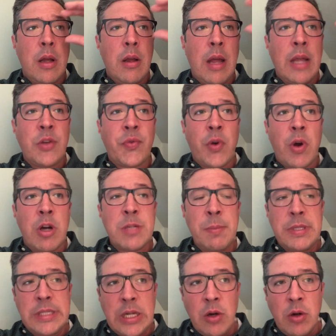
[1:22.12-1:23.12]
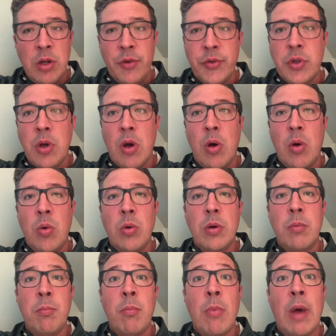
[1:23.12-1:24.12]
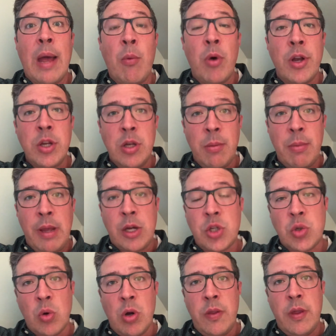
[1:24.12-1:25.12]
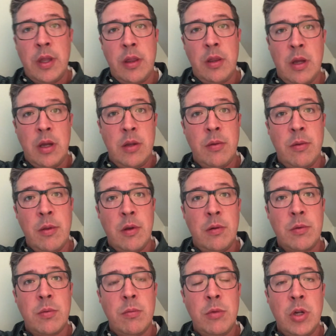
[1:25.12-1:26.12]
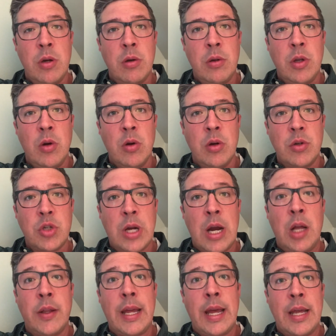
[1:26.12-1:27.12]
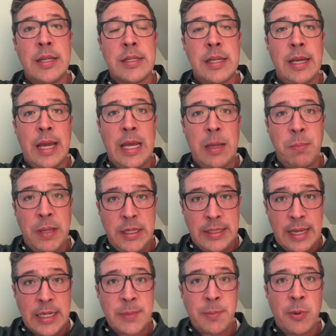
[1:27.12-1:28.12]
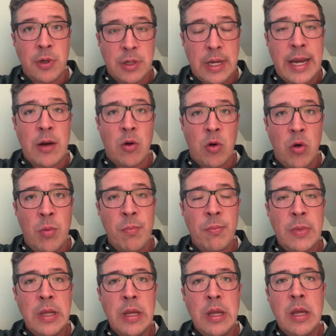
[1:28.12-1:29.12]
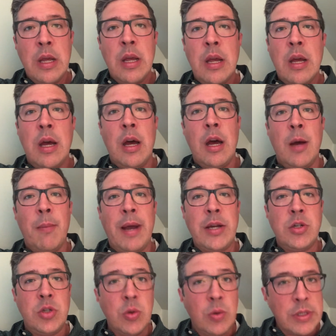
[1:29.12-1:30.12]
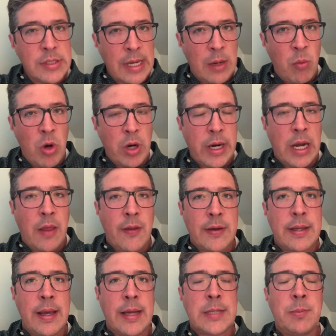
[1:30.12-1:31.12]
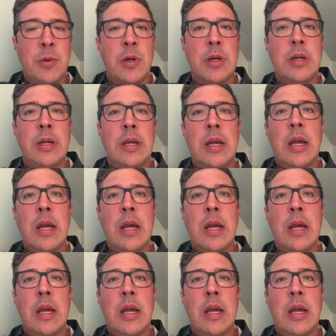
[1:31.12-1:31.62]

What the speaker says: as far as materials go, I want you to make sure that your child has the AP textbook at home. I do assign work out of that textbook.